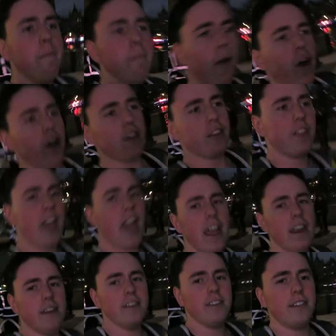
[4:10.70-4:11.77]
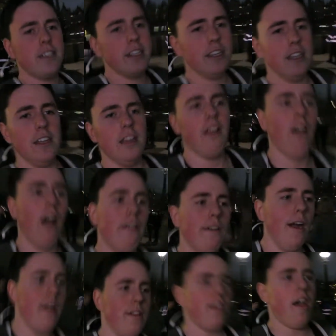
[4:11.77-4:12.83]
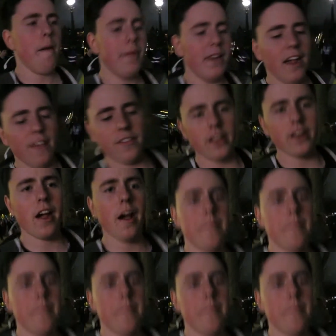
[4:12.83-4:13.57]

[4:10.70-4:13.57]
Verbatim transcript: marks the end of our time in London.